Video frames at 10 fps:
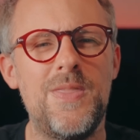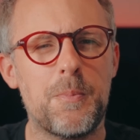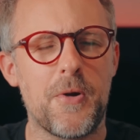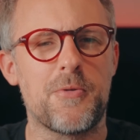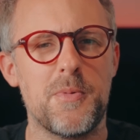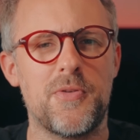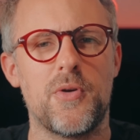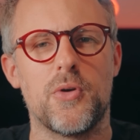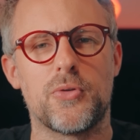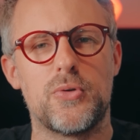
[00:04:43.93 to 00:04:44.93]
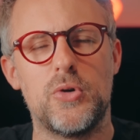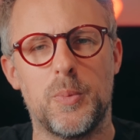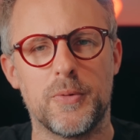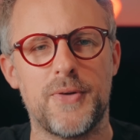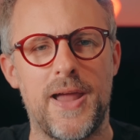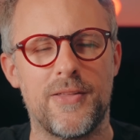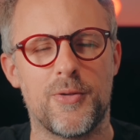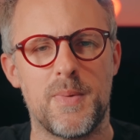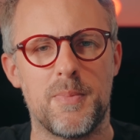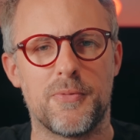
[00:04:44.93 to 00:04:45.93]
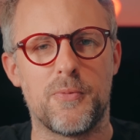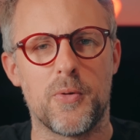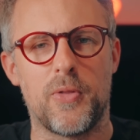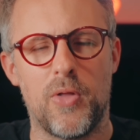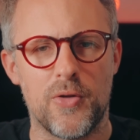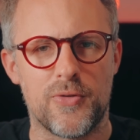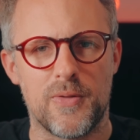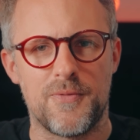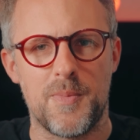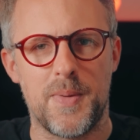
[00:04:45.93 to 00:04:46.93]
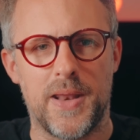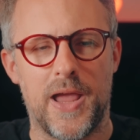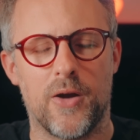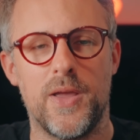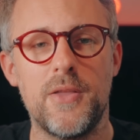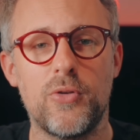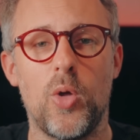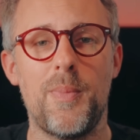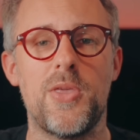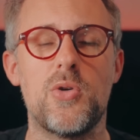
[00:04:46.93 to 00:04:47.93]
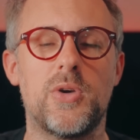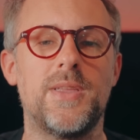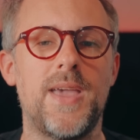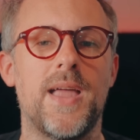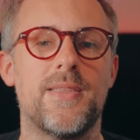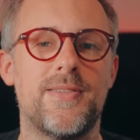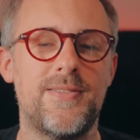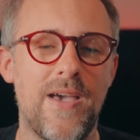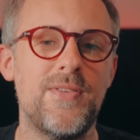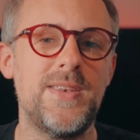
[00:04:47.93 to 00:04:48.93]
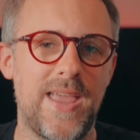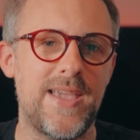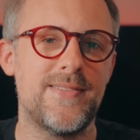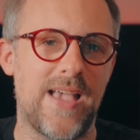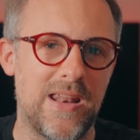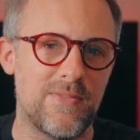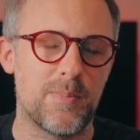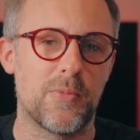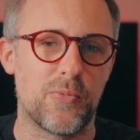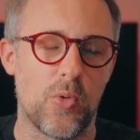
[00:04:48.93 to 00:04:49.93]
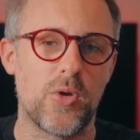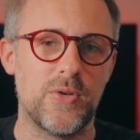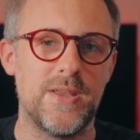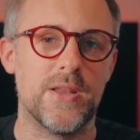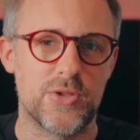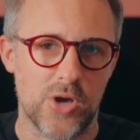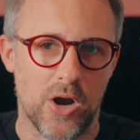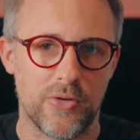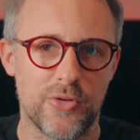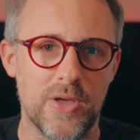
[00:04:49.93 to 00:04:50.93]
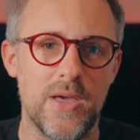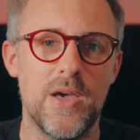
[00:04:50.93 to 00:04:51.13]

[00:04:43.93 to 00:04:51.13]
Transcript: the press materials Google provided to me before the launch of the Fitbit Air, it told me you could get 7 days out of it before you need a charge.